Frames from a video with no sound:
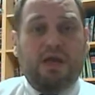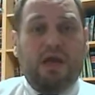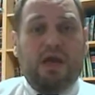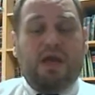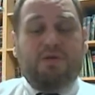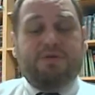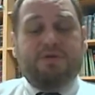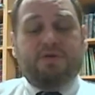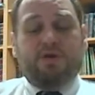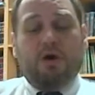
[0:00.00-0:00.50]

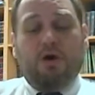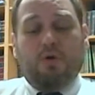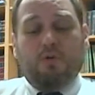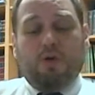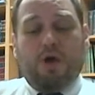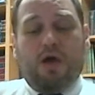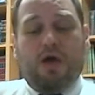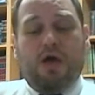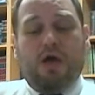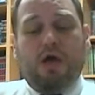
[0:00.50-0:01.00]
And the
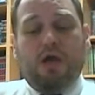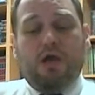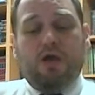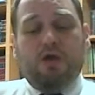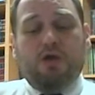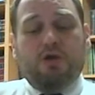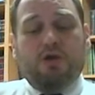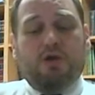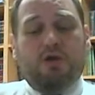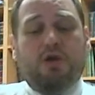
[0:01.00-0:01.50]
Torah
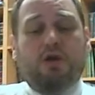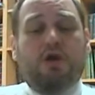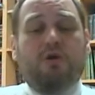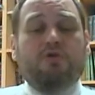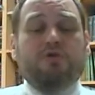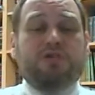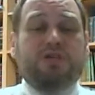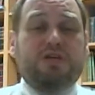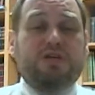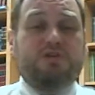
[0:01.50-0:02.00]

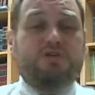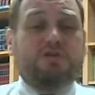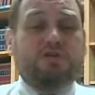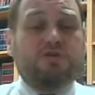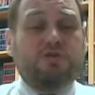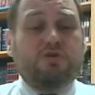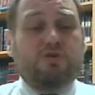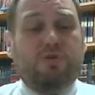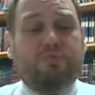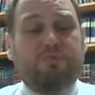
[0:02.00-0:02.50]
goes
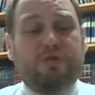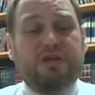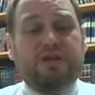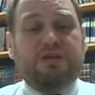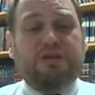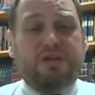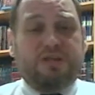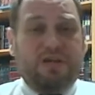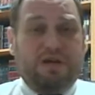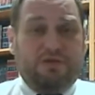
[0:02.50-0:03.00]
into a pretty
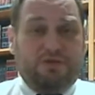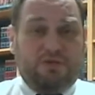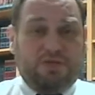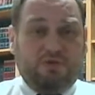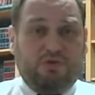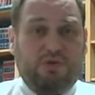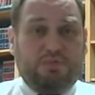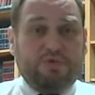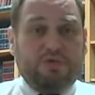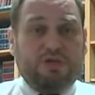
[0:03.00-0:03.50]
detailed
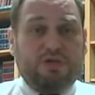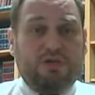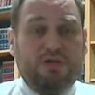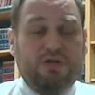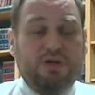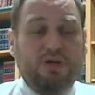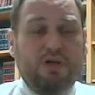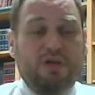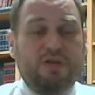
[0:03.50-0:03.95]
description